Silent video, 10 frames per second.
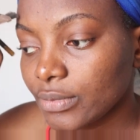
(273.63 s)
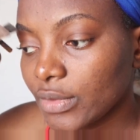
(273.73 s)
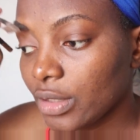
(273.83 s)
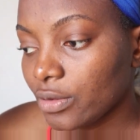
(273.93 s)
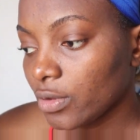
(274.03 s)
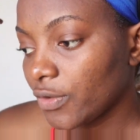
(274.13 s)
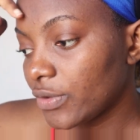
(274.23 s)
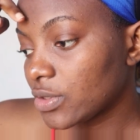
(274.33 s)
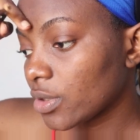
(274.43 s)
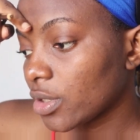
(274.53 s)
I don't know if
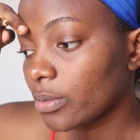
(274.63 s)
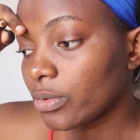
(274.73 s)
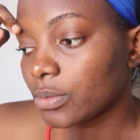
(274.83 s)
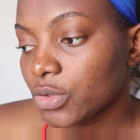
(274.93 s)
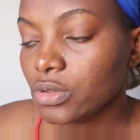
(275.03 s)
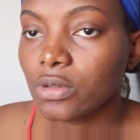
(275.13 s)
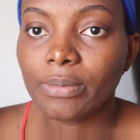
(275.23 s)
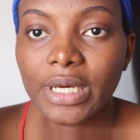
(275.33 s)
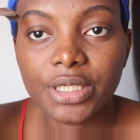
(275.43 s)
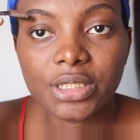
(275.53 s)
it's okay, but I'm just gonna
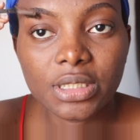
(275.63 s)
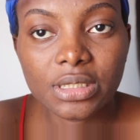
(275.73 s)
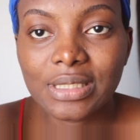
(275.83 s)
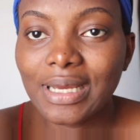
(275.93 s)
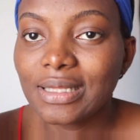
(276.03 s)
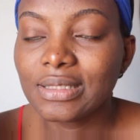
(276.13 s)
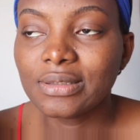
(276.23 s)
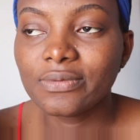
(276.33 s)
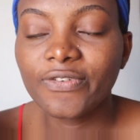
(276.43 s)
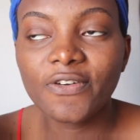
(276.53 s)
manage it.
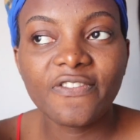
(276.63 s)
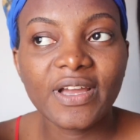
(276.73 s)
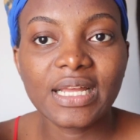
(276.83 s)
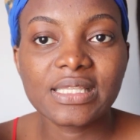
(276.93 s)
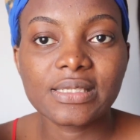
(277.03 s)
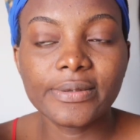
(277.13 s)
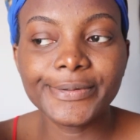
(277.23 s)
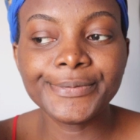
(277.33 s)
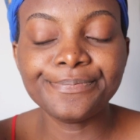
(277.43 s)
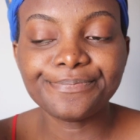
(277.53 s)
And fun fact,
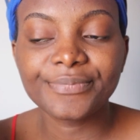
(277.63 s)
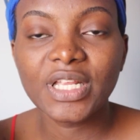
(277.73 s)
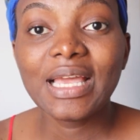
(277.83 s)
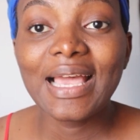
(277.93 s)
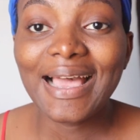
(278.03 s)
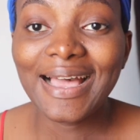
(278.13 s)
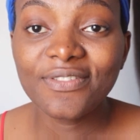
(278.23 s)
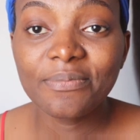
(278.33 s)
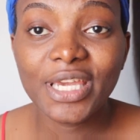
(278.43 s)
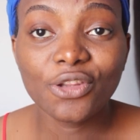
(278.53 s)
I
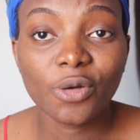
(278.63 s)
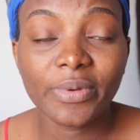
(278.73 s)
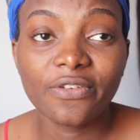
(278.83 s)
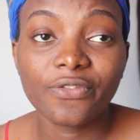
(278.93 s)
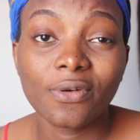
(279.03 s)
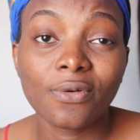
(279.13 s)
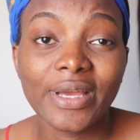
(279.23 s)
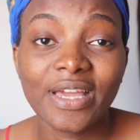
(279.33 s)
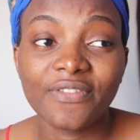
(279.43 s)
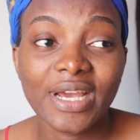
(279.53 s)
haven't made up in
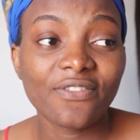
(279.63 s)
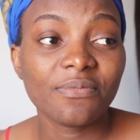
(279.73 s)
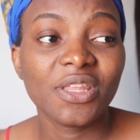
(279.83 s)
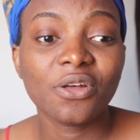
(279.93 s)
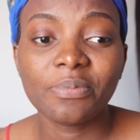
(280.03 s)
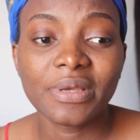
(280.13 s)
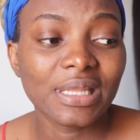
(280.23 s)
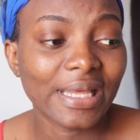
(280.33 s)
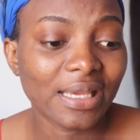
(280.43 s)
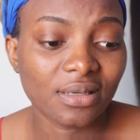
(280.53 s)
forever. I haven't made up in
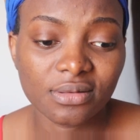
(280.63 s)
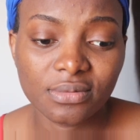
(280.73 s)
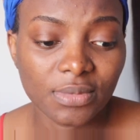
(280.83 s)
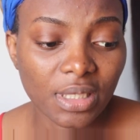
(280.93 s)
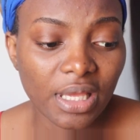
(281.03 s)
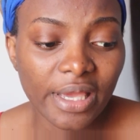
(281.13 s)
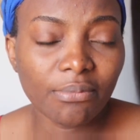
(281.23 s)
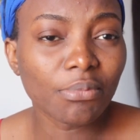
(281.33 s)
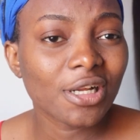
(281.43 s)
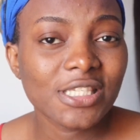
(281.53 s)
like a
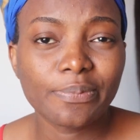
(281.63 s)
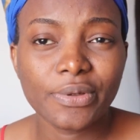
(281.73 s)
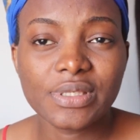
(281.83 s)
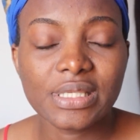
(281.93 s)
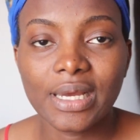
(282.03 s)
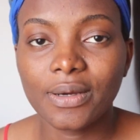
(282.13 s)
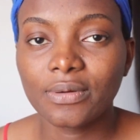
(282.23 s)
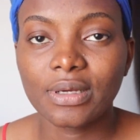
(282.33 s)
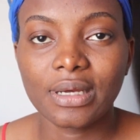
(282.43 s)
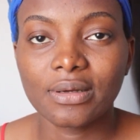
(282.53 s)
month plus
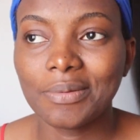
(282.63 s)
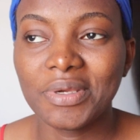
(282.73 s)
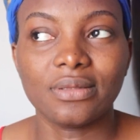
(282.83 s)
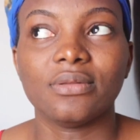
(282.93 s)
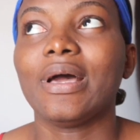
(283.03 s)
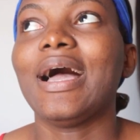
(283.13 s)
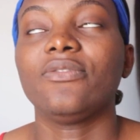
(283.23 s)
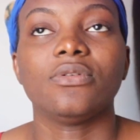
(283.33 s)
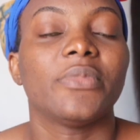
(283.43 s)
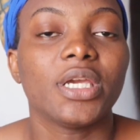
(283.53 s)
now. I mean, I
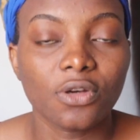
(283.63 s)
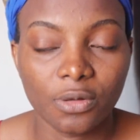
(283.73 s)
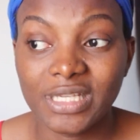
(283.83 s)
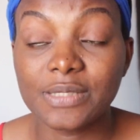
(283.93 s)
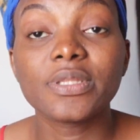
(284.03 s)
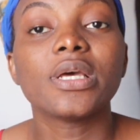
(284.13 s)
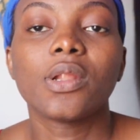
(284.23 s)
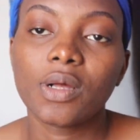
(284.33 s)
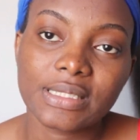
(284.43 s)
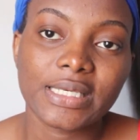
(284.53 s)
haven't made up, it's been a
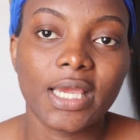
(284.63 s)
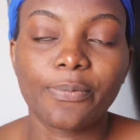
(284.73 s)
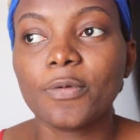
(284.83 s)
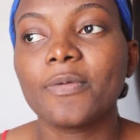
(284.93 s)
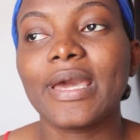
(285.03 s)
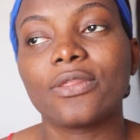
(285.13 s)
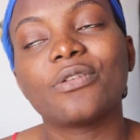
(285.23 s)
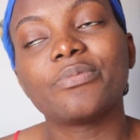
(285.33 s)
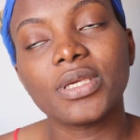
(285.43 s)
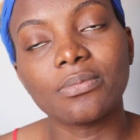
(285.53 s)
long time. It probably might
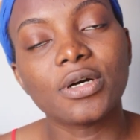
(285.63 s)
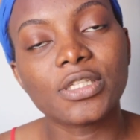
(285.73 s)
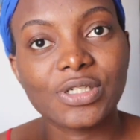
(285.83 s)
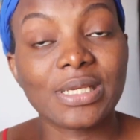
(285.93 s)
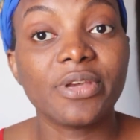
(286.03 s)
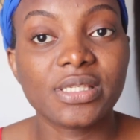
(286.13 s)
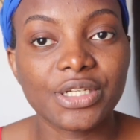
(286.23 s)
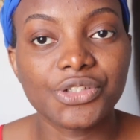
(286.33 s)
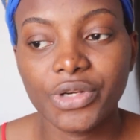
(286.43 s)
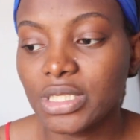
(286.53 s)
not be a month because I'm
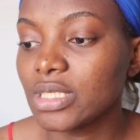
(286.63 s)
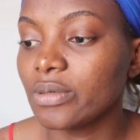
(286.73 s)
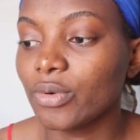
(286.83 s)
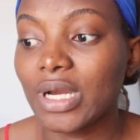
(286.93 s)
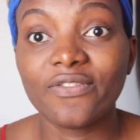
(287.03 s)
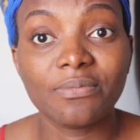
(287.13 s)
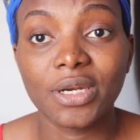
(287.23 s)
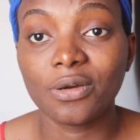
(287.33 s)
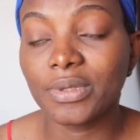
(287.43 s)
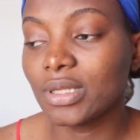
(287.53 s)
exaggerating, but I haven't
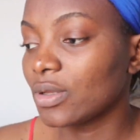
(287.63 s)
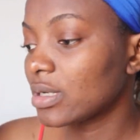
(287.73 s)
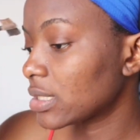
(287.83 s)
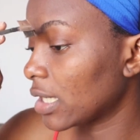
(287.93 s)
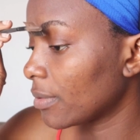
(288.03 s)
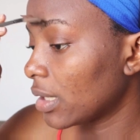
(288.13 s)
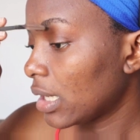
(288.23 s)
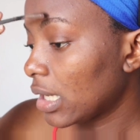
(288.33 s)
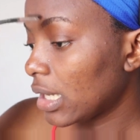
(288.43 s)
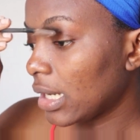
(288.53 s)
made up in a long time,
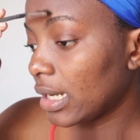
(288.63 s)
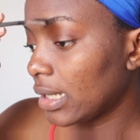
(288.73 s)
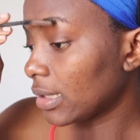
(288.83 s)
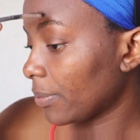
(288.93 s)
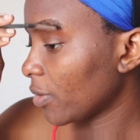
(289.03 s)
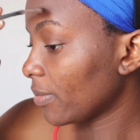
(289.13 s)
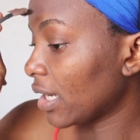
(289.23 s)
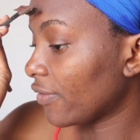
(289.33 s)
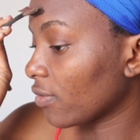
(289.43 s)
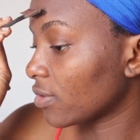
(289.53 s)
and I probably
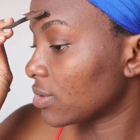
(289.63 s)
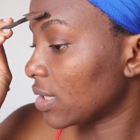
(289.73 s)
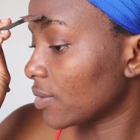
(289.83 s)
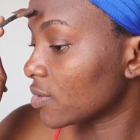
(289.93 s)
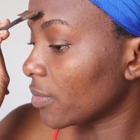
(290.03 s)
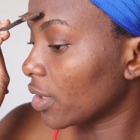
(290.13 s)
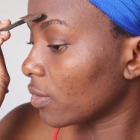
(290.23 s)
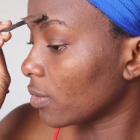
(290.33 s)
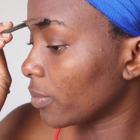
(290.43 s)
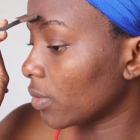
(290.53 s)
have forgotten how to make
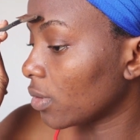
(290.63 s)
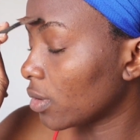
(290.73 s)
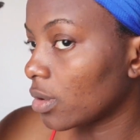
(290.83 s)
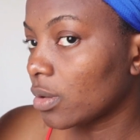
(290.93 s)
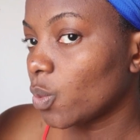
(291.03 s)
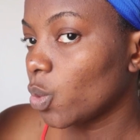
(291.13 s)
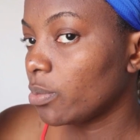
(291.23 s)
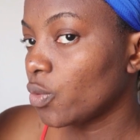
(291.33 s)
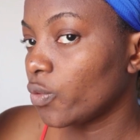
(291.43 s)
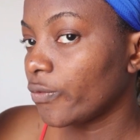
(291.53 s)
up. But we
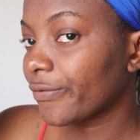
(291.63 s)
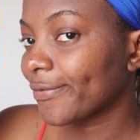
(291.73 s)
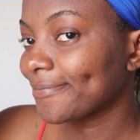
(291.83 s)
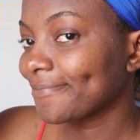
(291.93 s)
move.